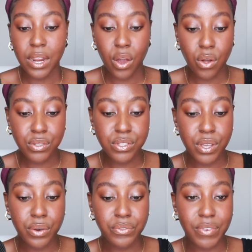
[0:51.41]
and it
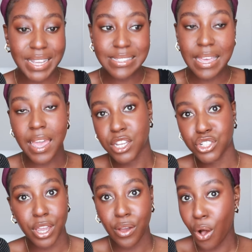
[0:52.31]
also fights
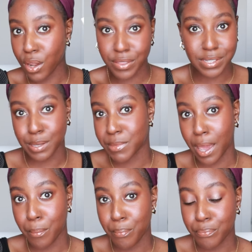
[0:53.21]
aging all at the
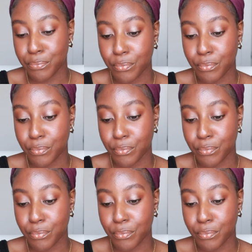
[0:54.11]
same time.